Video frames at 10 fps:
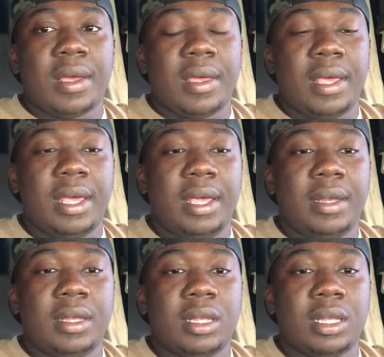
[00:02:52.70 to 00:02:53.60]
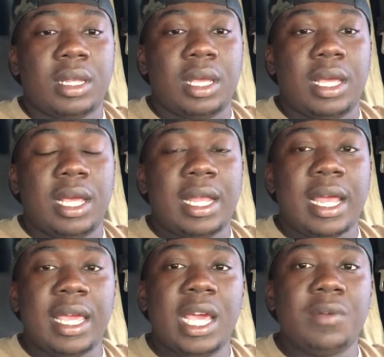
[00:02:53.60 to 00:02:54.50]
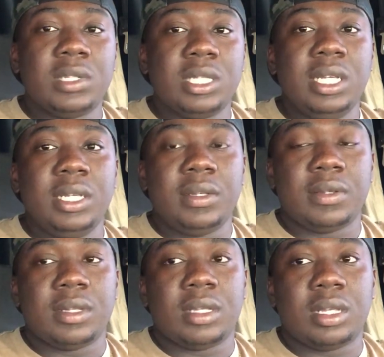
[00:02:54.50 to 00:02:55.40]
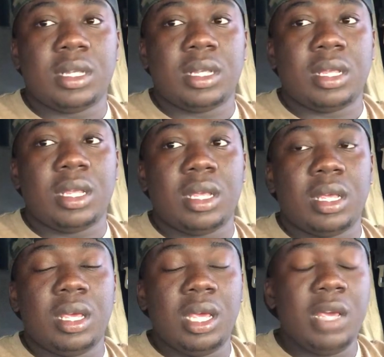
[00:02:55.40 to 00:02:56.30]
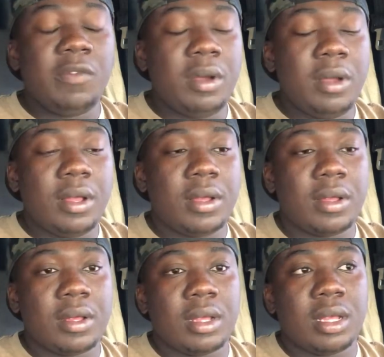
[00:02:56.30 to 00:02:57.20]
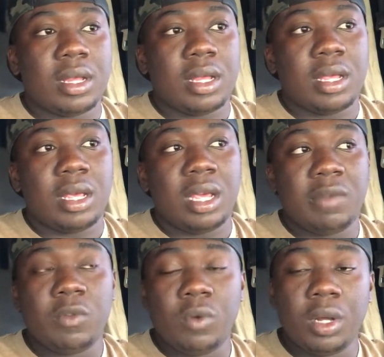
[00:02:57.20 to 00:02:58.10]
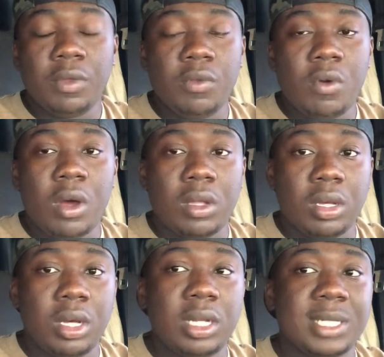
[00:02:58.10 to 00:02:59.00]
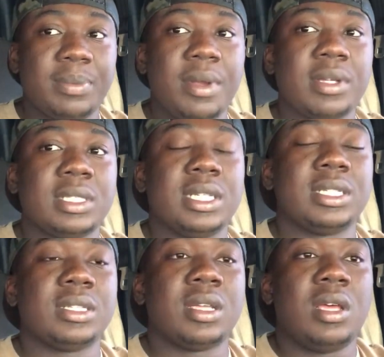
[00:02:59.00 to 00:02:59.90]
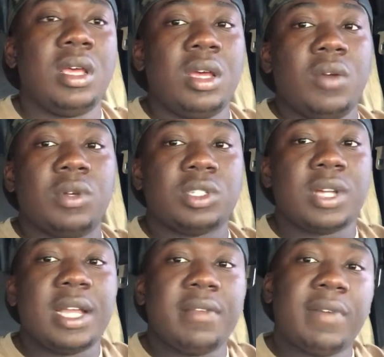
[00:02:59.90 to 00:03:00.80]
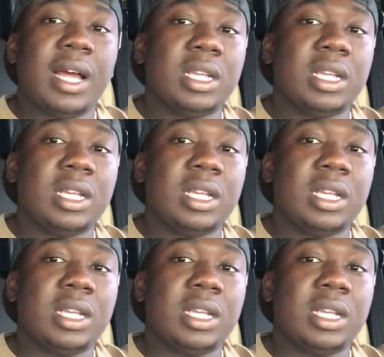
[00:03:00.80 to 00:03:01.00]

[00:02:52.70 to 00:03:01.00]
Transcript: and I guarantee every one of you all are going to experience this when trying to find a